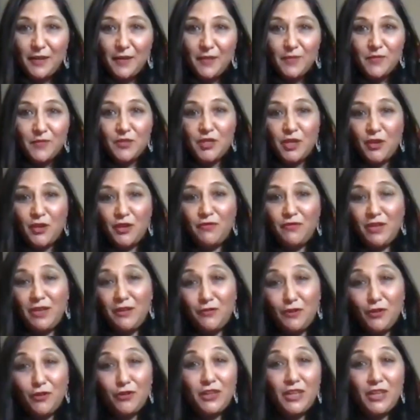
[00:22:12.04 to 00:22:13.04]
So even
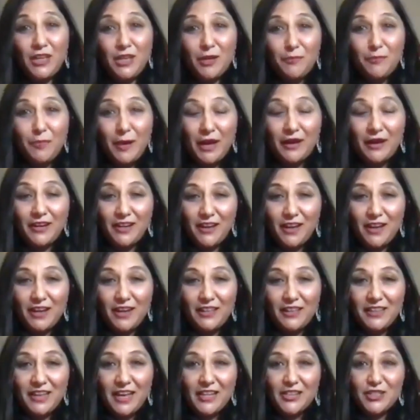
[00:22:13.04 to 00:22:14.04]
if you think about it
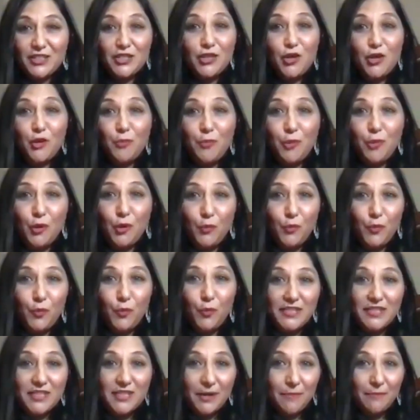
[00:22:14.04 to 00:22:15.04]
like that, so you're put
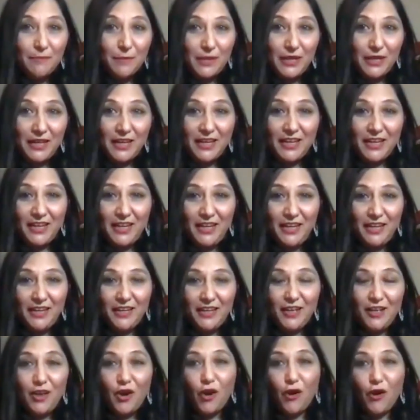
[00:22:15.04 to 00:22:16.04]
with somebody,
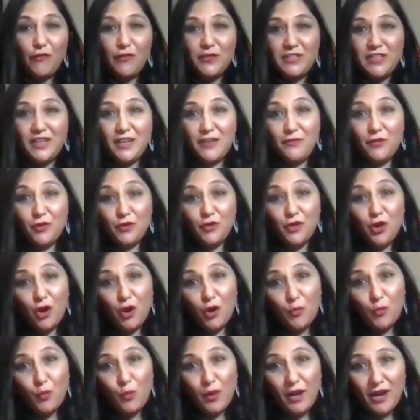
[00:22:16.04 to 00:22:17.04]
obviously, if you're
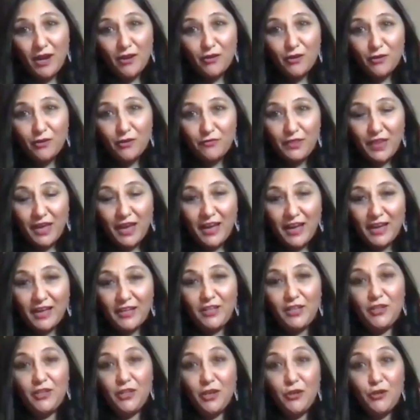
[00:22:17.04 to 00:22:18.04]
not aware of
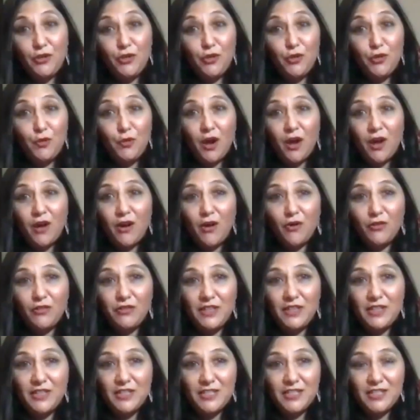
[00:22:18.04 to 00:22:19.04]
that, you know, you are
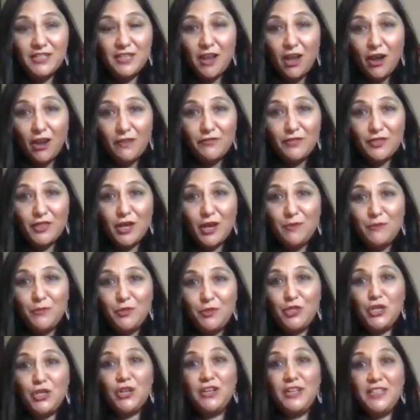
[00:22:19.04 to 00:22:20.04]
on this lifetime
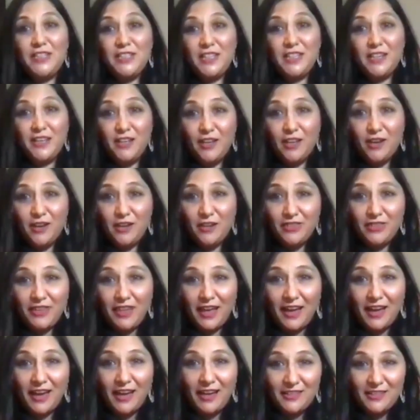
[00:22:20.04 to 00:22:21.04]
journey to learn
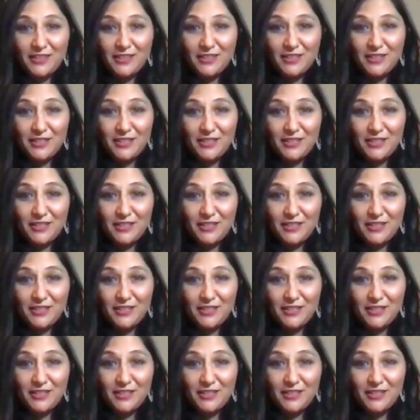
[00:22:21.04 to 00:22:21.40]
that.